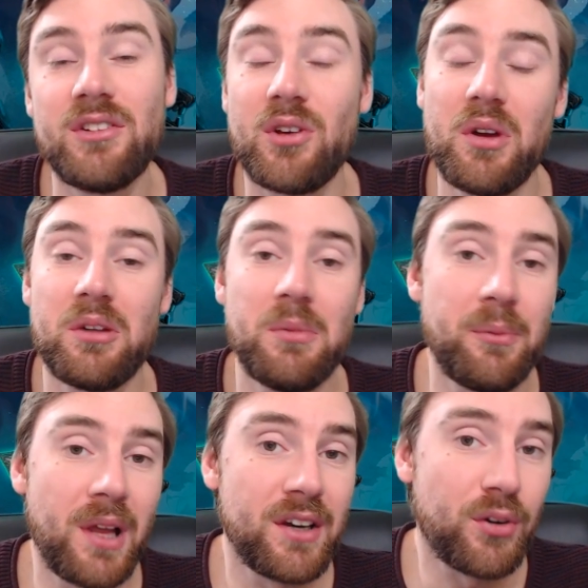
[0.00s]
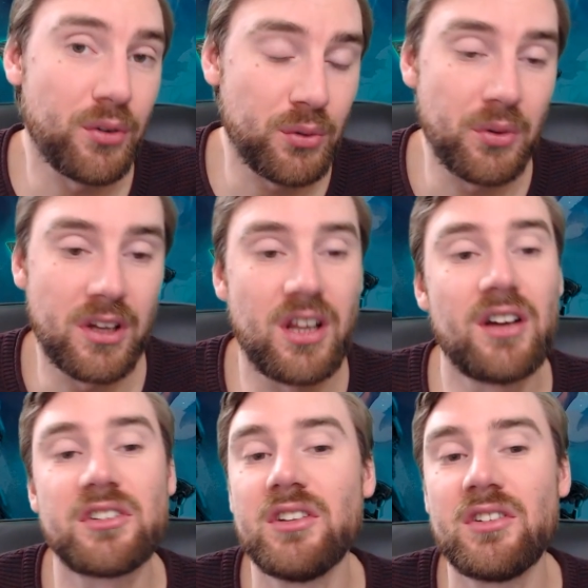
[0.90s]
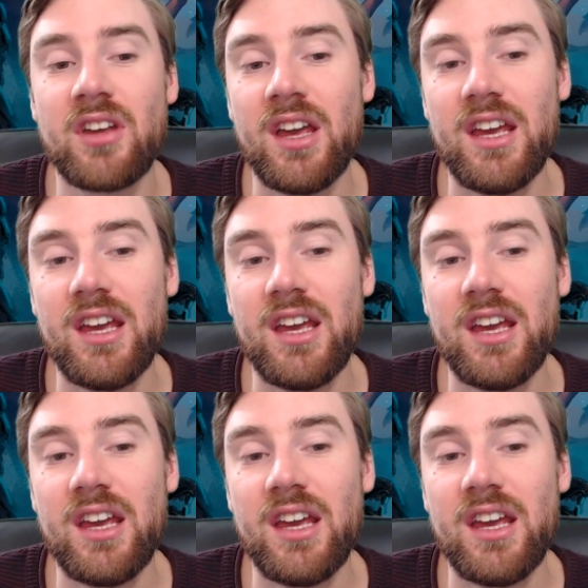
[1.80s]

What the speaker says: so it can be played across all the classes.